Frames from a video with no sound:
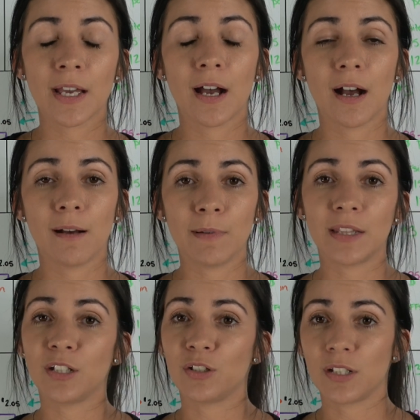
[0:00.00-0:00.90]

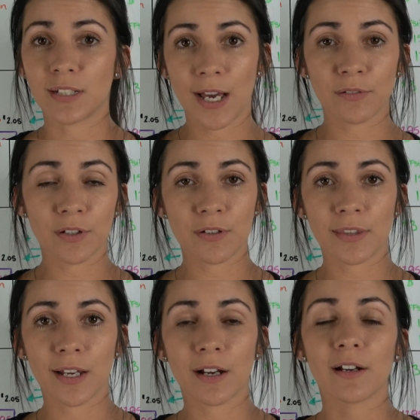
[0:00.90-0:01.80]
And then you can download
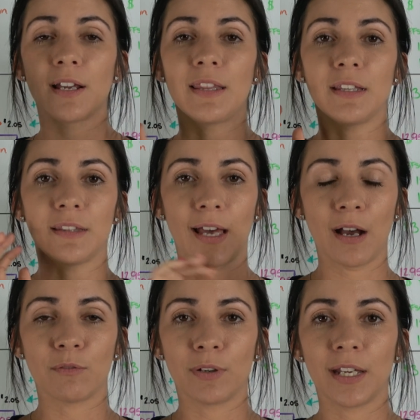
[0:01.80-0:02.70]
there, and then
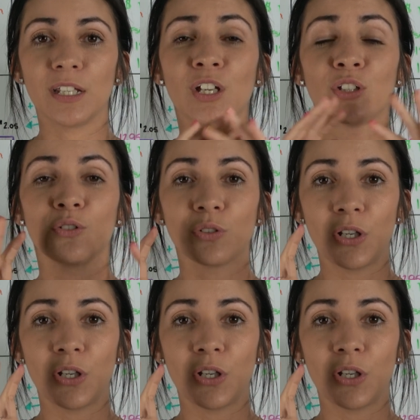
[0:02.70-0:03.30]
that way you'll